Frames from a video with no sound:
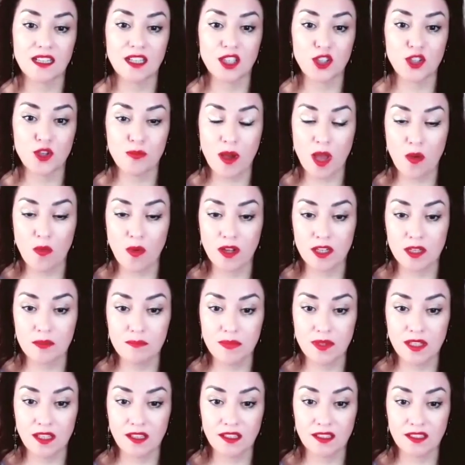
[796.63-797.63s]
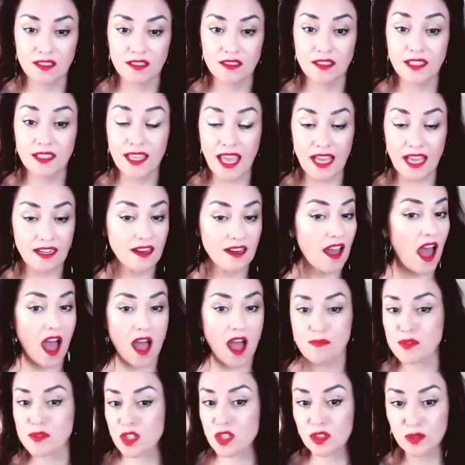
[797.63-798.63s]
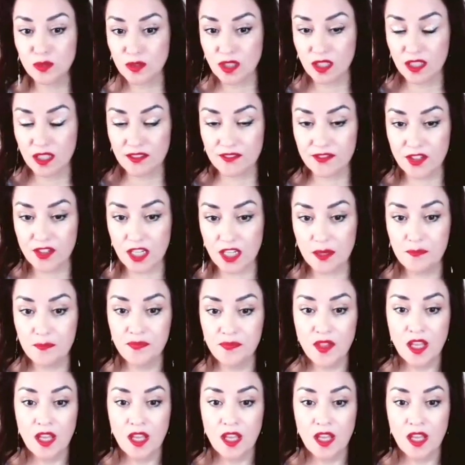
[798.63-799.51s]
you might want to be in. Again, absolutely free.